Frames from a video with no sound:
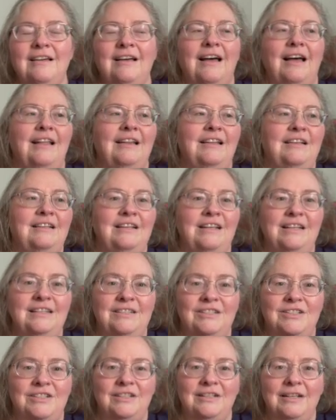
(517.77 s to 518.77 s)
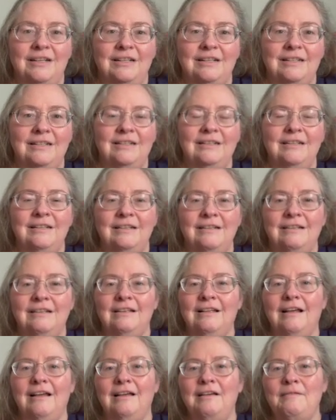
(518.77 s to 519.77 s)
And then yesterday,
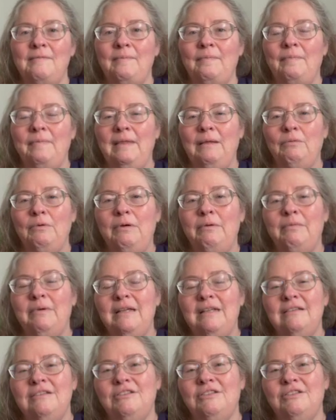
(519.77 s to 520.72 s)
we went